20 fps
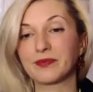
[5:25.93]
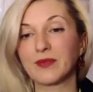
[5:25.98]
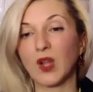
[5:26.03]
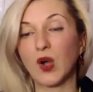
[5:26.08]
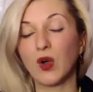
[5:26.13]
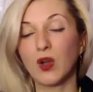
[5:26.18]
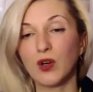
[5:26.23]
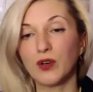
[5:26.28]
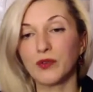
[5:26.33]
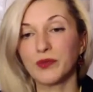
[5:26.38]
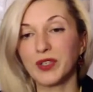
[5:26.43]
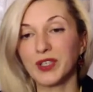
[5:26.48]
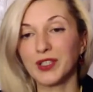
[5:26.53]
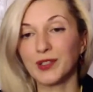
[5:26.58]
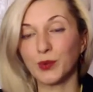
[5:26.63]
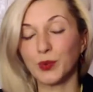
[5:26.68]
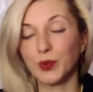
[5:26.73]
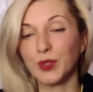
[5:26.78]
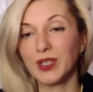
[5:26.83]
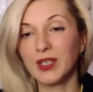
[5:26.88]
all over
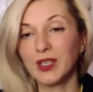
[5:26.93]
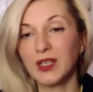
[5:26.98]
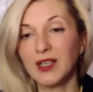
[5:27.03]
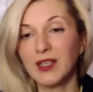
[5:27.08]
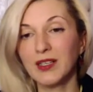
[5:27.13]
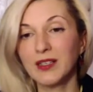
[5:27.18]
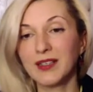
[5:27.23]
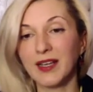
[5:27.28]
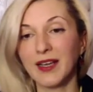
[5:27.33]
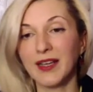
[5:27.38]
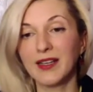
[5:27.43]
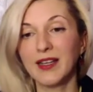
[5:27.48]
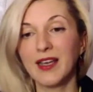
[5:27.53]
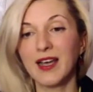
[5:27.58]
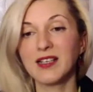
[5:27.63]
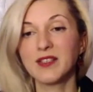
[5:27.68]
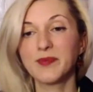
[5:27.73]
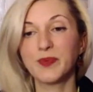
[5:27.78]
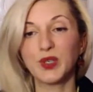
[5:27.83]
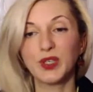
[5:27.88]
the world, and he
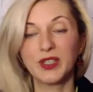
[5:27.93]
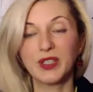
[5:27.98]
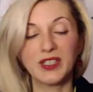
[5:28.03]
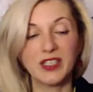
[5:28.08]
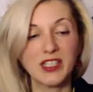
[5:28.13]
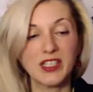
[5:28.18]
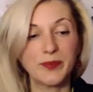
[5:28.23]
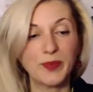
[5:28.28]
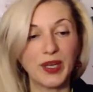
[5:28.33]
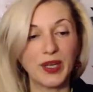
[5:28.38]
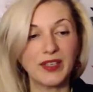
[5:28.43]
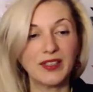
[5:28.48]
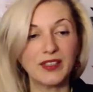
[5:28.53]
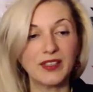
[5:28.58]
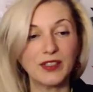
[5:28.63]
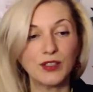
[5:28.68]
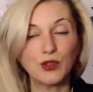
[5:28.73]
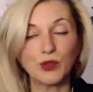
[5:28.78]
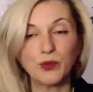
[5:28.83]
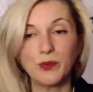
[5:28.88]
has
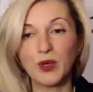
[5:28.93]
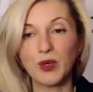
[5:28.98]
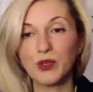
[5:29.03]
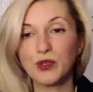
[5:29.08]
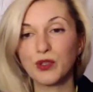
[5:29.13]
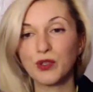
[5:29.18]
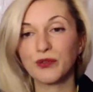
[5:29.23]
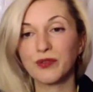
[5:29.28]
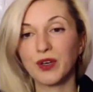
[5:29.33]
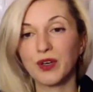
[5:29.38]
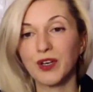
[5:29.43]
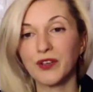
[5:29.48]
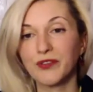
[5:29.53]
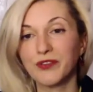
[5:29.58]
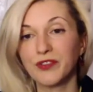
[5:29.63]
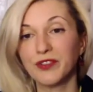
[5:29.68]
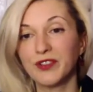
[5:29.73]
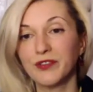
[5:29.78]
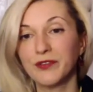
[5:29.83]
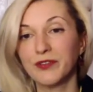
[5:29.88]
participated to most of our
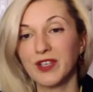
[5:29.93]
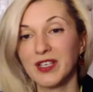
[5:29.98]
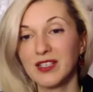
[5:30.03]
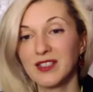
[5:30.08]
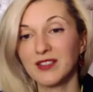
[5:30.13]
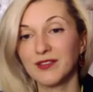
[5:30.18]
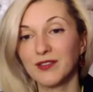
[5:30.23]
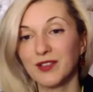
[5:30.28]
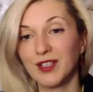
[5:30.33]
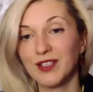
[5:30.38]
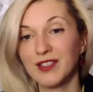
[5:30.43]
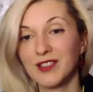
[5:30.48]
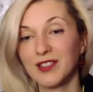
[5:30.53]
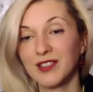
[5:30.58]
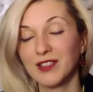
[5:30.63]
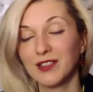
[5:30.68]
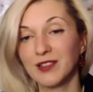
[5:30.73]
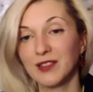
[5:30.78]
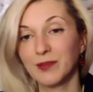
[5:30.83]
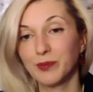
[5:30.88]
festivals,
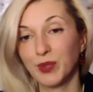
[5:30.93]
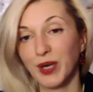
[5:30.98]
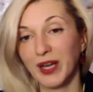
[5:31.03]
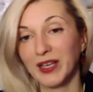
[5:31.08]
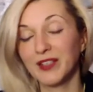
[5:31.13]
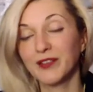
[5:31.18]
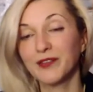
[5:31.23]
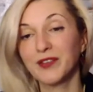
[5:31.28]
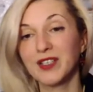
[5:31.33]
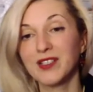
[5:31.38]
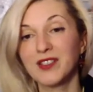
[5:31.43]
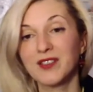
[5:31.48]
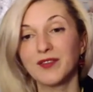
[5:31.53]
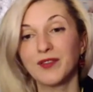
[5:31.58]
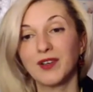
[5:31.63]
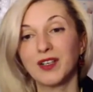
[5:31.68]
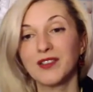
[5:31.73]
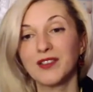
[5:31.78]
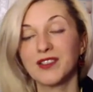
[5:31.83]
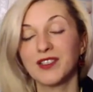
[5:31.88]
in Pranic
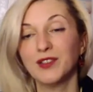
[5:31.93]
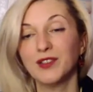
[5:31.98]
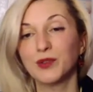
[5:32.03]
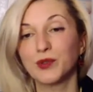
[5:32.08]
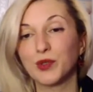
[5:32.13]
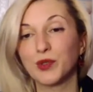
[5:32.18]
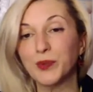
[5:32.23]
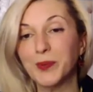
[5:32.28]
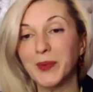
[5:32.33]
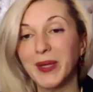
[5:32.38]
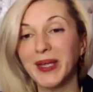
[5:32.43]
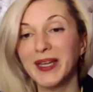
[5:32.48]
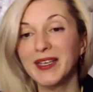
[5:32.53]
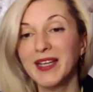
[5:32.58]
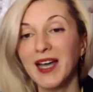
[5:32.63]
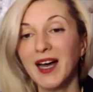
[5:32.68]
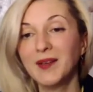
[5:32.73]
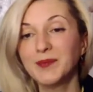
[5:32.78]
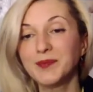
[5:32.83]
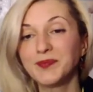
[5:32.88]
festivals in
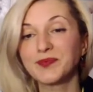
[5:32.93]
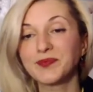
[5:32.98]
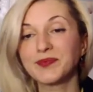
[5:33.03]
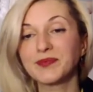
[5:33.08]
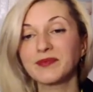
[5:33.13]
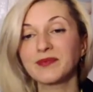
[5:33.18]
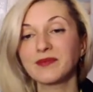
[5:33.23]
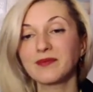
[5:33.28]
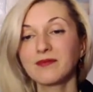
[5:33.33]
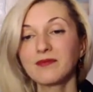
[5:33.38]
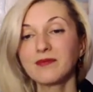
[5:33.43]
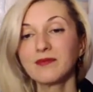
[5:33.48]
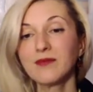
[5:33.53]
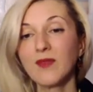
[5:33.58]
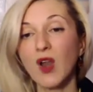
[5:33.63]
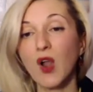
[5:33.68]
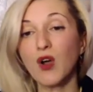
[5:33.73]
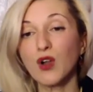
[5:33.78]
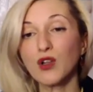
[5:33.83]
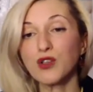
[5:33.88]
Romania.
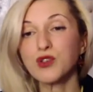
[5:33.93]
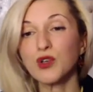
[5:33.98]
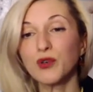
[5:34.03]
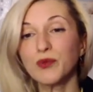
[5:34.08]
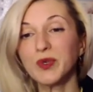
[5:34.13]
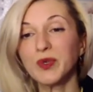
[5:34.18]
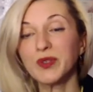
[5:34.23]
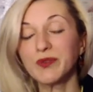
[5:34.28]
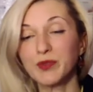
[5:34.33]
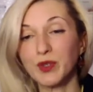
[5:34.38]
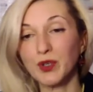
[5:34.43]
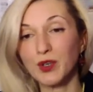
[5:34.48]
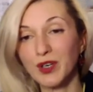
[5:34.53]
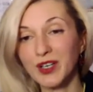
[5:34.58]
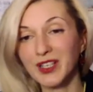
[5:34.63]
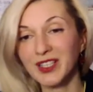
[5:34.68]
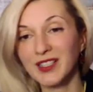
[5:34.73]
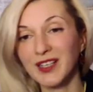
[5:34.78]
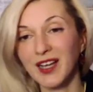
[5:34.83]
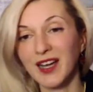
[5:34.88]
Also, we've
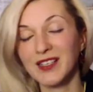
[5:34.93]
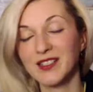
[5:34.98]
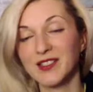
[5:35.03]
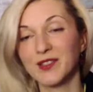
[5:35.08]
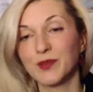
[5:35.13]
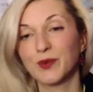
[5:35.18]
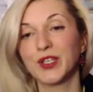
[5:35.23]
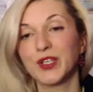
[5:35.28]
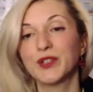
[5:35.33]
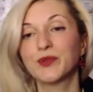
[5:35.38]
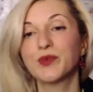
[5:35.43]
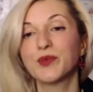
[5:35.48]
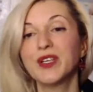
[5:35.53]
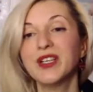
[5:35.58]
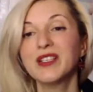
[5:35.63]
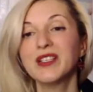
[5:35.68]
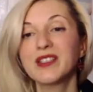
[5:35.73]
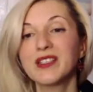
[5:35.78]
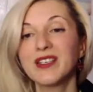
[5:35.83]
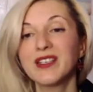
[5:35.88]
organized
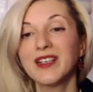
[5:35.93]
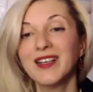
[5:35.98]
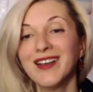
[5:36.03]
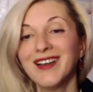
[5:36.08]
retreats